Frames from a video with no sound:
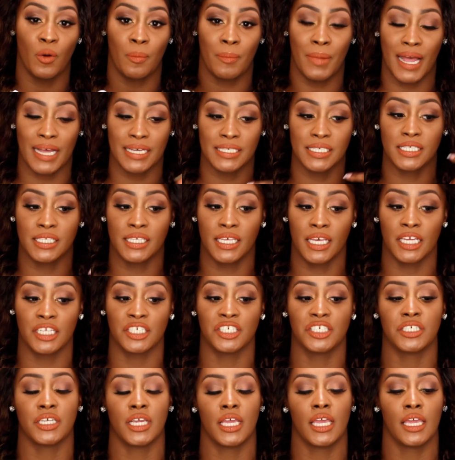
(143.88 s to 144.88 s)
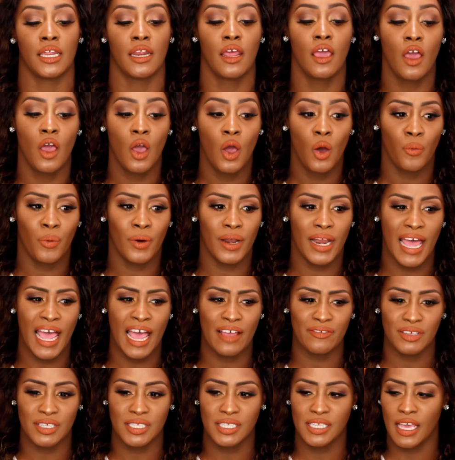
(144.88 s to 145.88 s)
my skin shade what I
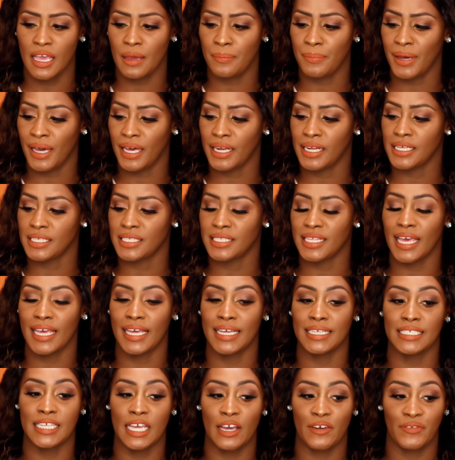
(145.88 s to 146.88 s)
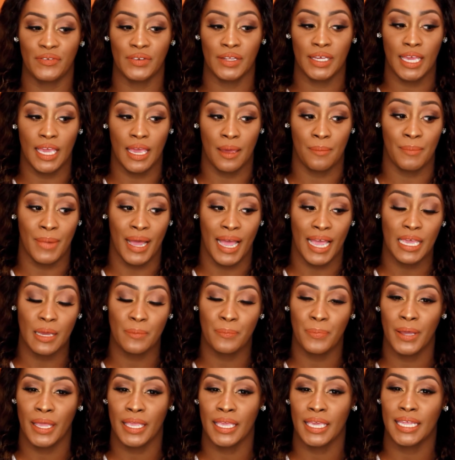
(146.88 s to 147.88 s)
have to say about it is that it definitely in my
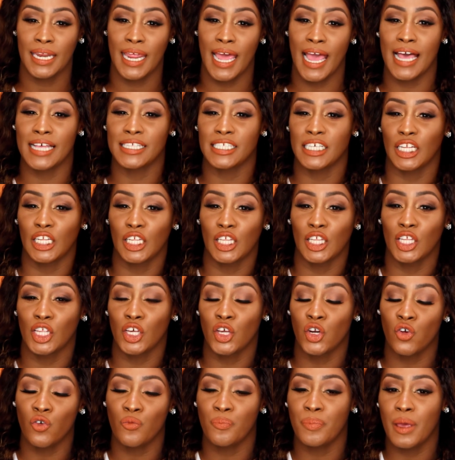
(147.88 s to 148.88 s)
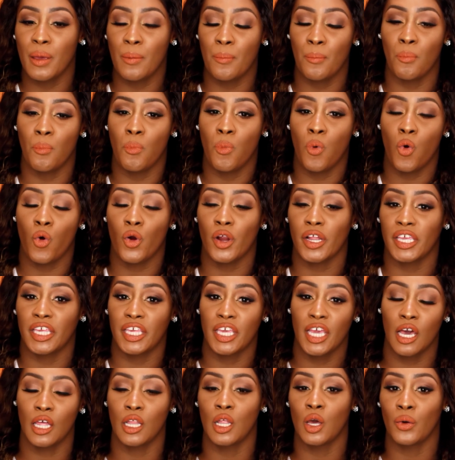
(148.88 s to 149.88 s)
opinion has a little bit more
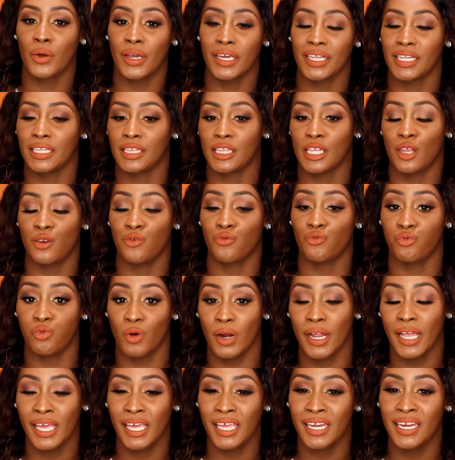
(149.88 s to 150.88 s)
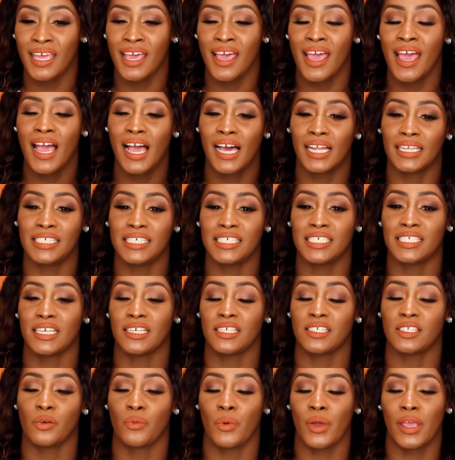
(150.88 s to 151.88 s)
yellow in it than red at least
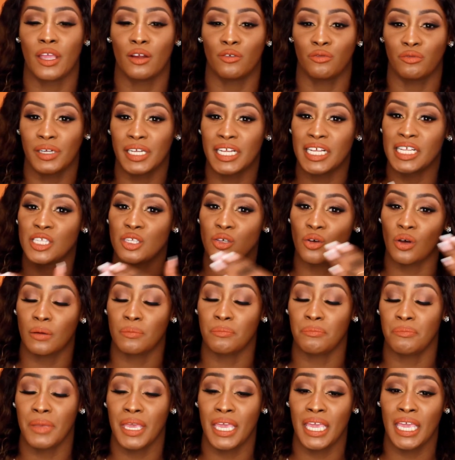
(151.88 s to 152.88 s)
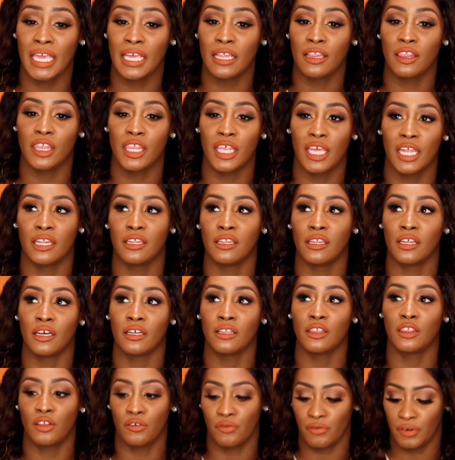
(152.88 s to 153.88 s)
that's the way it reads on me than
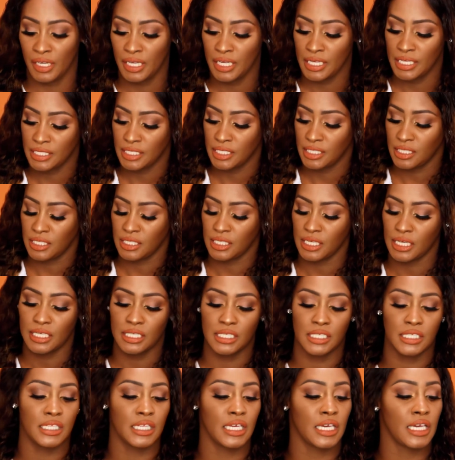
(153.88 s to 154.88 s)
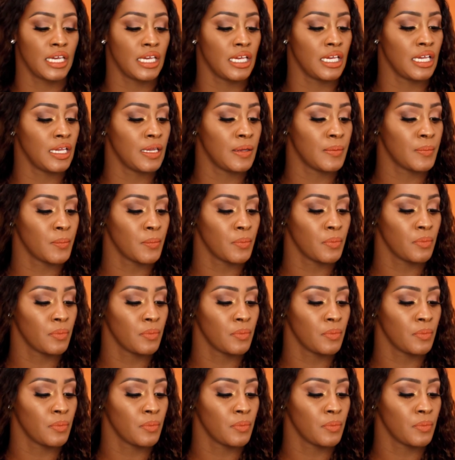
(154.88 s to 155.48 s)
the 360